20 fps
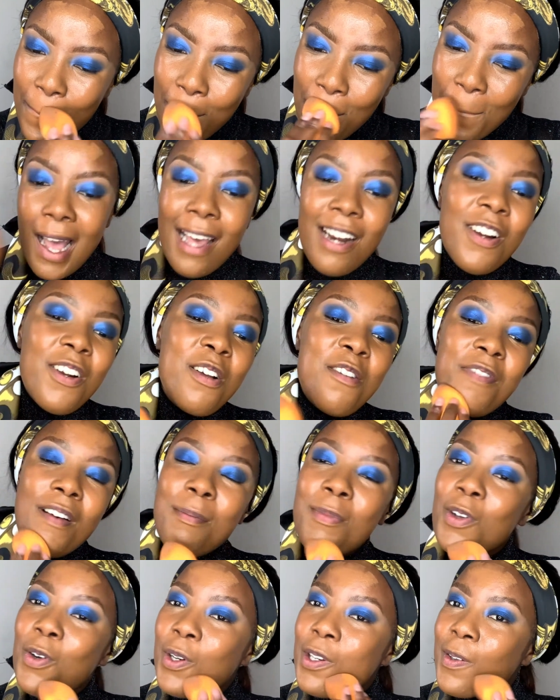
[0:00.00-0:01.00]
I don't know if
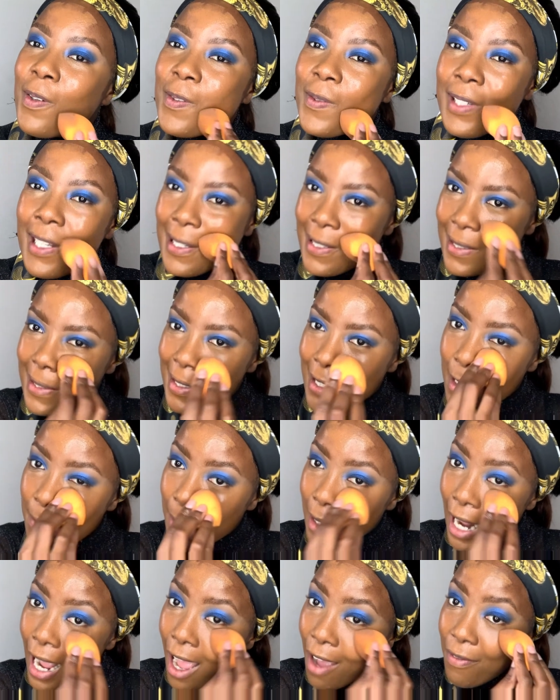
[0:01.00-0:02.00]
I'm the only one who does this,
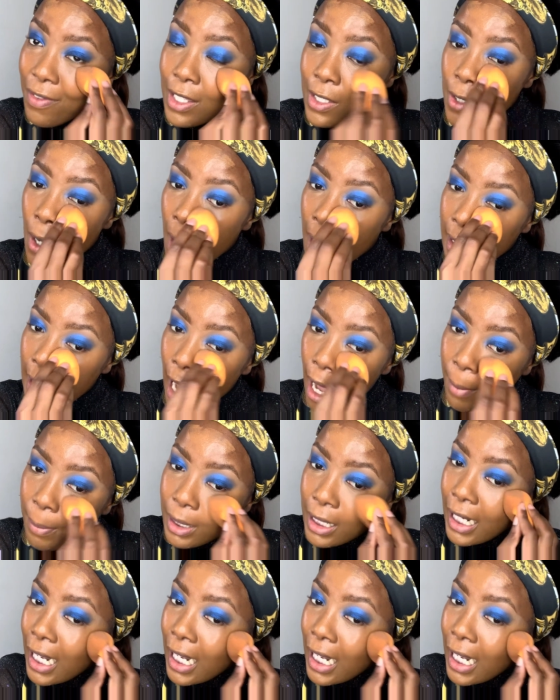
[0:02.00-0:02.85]
but I have this odd habit.